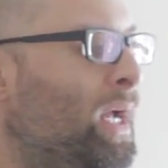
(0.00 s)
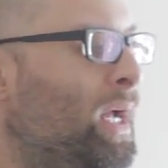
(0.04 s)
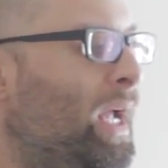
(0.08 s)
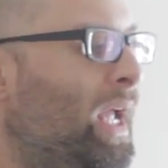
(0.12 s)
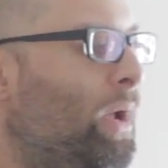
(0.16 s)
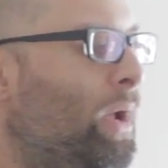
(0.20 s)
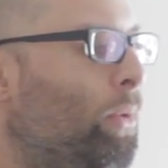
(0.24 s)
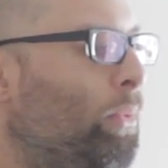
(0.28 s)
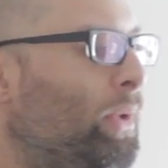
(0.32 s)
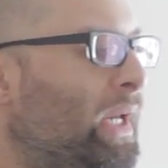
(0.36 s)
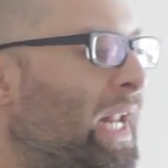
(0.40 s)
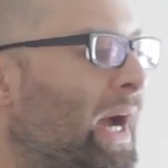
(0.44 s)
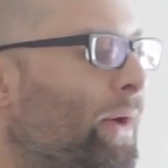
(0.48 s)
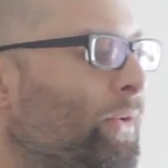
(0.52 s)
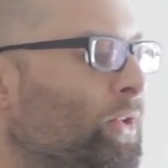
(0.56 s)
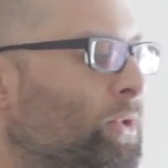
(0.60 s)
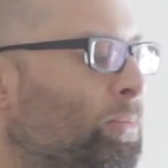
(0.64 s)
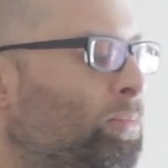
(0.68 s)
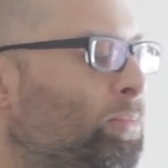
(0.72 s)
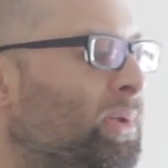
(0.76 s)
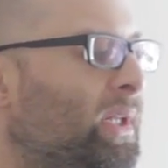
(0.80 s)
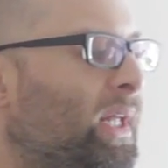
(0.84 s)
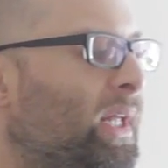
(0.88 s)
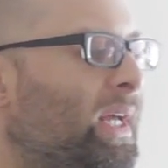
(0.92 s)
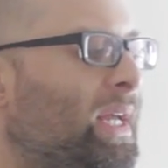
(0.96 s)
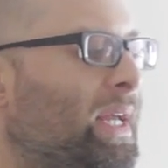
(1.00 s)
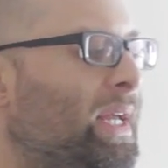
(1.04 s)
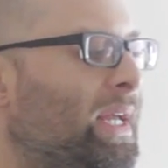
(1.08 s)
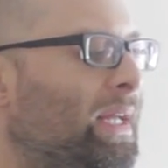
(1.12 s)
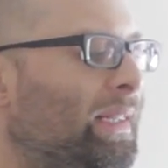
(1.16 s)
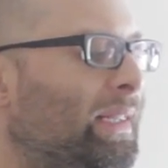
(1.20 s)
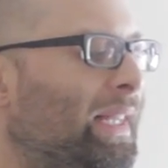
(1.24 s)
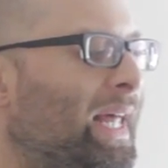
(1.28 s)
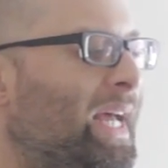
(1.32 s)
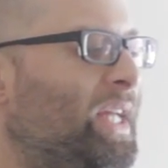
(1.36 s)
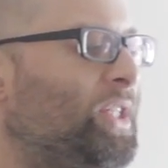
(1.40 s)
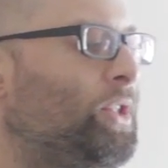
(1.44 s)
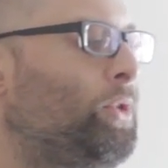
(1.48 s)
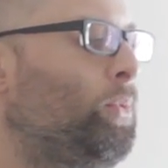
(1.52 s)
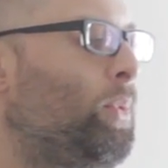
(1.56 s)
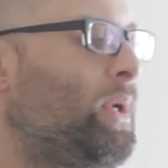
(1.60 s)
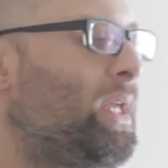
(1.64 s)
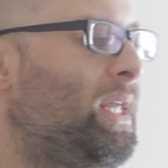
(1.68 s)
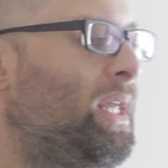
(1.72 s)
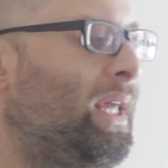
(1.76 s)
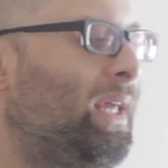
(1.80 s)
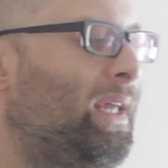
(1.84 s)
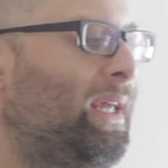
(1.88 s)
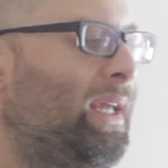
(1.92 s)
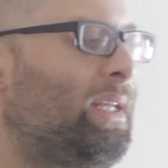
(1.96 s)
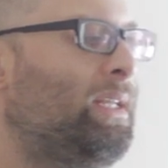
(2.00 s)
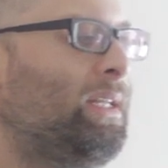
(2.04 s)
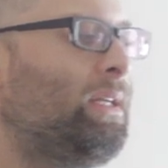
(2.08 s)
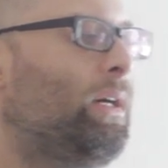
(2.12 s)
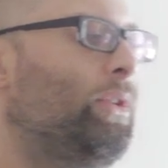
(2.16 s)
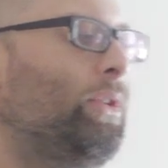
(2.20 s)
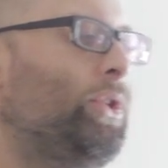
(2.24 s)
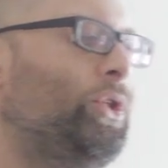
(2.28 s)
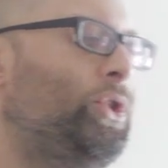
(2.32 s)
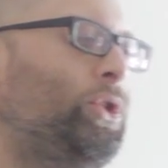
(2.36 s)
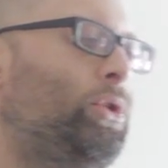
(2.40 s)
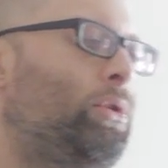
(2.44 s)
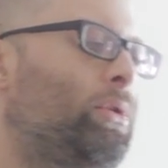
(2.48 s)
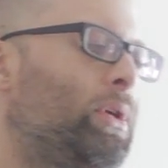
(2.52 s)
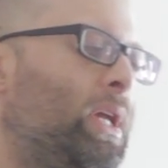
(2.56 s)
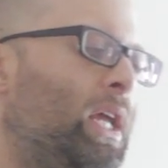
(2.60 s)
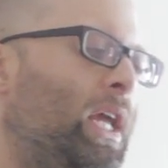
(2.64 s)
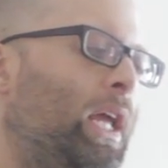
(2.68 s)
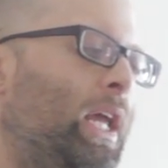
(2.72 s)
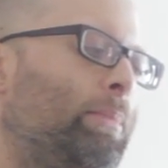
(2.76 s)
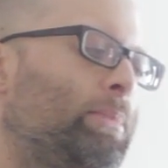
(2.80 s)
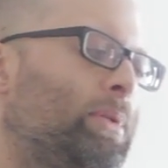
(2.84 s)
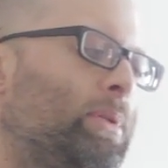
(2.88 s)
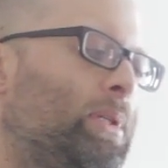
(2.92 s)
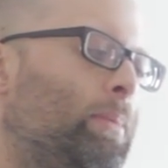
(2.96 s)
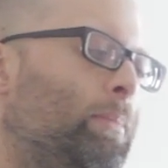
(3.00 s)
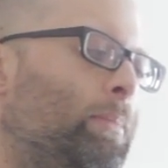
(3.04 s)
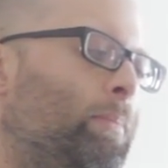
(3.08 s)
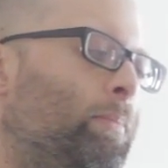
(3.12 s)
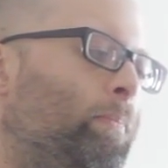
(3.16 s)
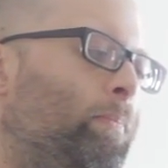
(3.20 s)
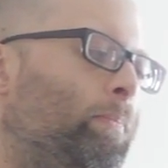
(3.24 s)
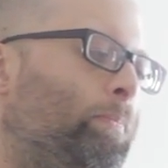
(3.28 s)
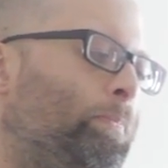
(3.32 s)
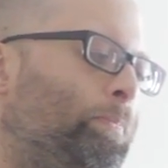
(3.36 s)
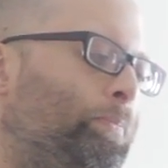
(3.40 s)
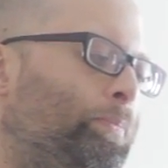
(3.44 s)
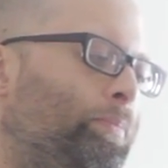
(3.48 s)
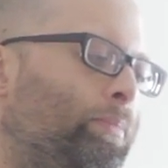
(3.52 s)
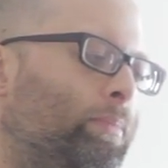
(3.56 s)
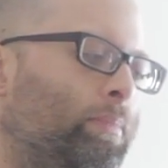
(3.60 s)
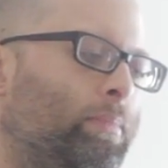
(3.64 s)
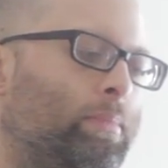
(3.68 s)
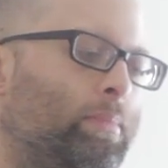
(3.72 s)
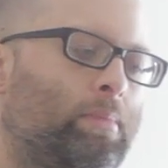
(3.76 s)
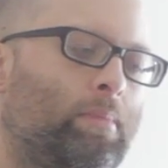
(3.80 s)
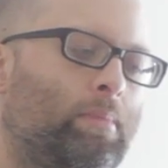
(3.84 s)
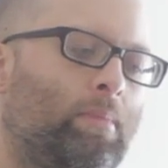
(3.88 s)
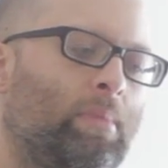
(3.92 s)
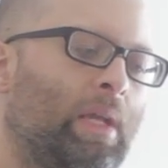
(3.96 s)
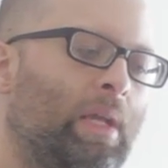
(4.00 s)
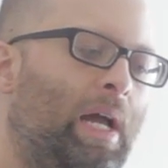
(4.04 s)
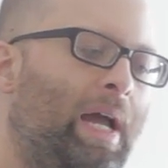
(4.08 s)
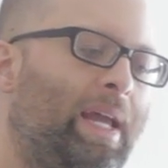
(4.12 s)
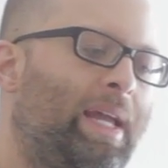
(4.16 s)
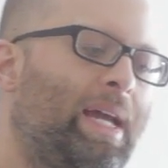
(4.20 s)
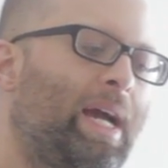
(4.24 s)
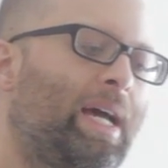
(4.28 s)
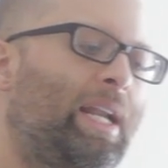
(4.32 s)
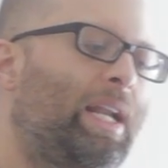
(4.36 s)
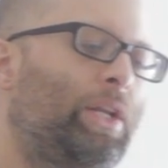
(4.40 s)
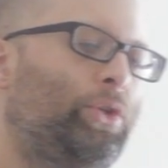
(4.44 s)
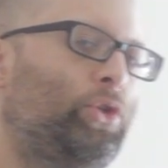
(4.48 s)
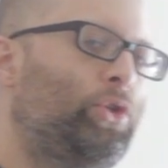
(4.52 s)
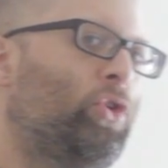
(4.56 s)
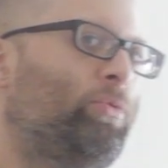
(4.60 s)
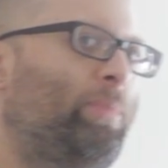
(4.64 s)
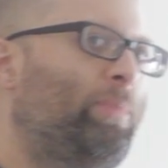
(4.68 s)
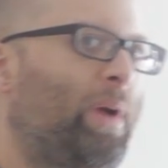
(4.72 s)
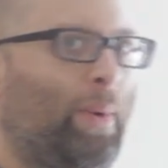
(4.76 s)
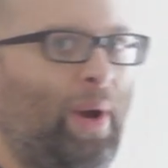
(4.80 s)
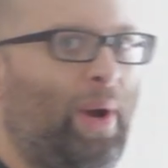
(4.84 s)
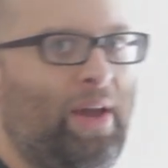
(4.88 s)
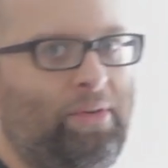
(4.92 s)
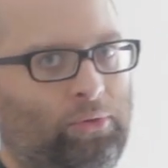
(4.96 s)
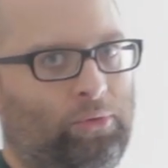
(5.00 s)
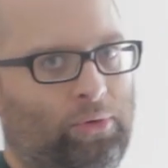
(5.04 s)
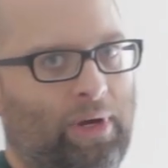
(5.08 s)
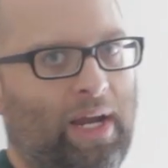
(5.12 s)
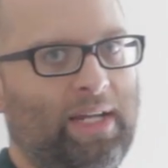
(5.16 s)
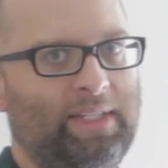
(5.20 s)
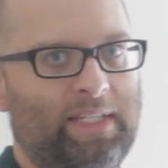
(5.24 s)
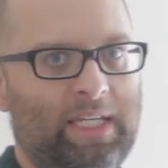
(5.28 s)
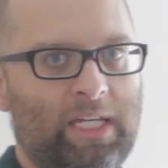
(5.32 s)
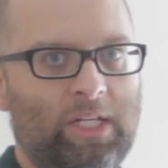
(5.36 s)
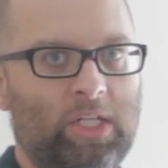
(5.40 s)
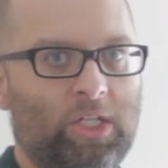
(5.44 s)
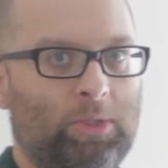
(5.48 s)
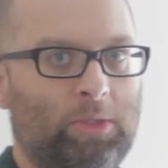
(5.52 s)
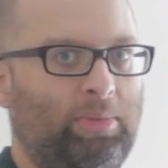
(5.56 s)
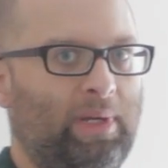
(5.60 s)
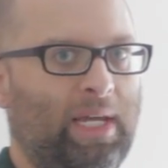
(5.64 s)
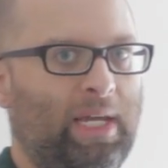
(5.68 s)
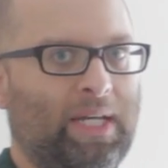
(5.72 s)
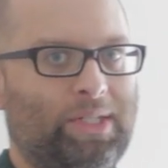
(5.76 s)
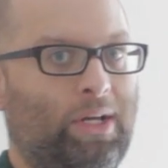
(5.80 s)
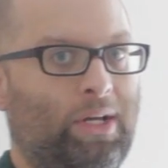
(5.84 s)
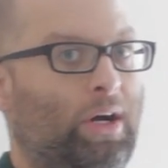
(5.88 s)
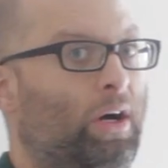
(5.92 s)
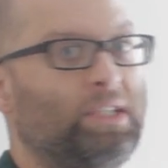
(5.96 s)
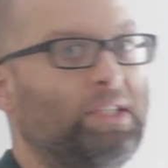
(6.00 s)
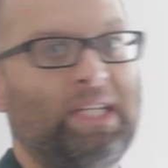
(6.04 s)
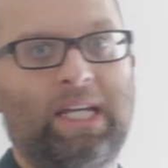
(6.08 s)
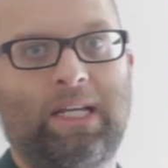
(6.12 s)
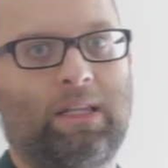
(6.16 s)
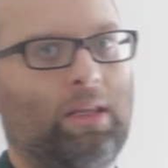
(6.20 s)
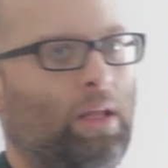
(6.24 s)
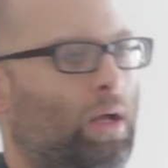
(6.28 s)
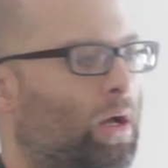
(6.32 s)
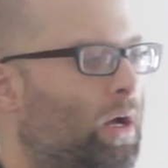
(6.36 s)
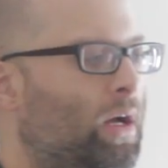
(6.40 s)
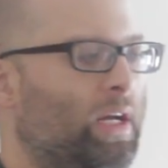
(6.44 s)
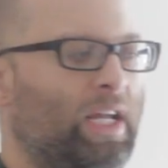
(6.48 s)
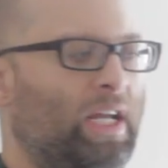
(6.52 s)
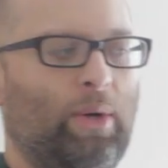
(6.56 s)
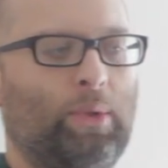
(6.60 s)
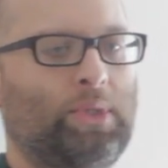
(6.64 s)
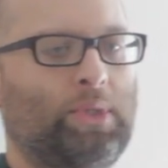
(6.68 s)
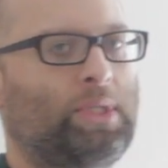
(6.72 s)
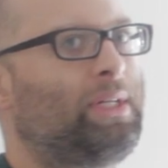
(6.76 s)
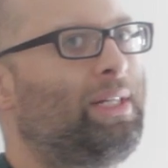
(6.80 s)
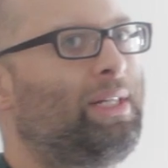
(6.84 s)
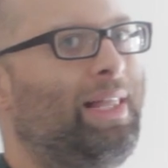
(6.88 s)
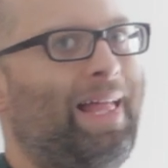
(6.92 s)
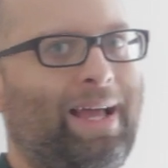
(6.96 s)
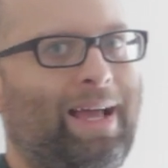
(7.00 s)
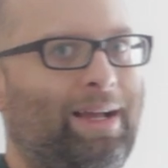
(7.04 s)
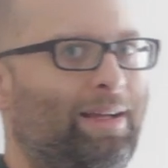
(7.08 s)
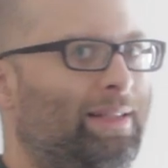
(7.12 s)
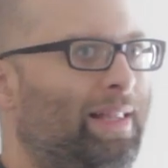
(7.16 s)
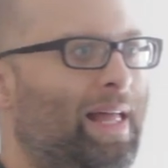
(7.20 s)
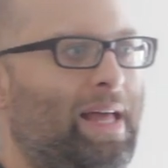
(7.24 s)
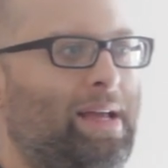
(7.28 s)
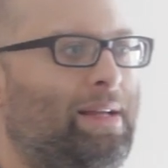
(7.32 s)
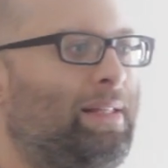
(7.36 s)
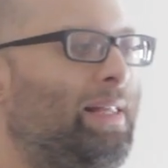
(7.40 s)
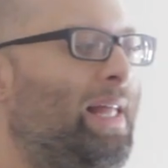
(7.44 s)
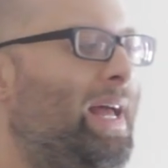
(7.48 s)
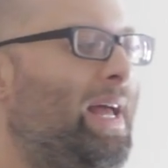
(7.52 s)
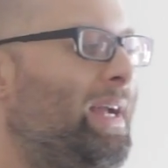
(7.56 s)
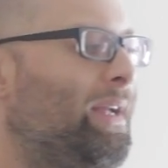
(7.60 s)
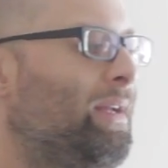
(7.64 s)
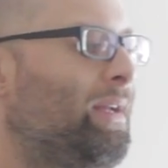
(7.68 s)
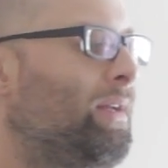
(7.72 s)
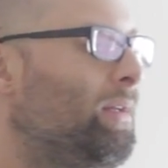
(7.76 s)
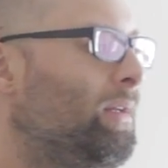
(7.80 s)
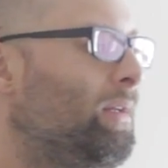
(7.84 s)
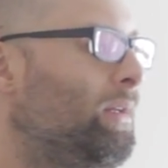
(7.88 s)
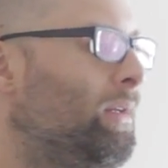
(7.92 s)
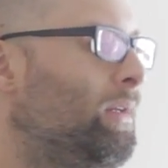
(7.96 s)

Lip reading: And when I was playing last weekend, all the shooter games, I kind of drove my wife crazy just because all day long it was clack, clack, clack.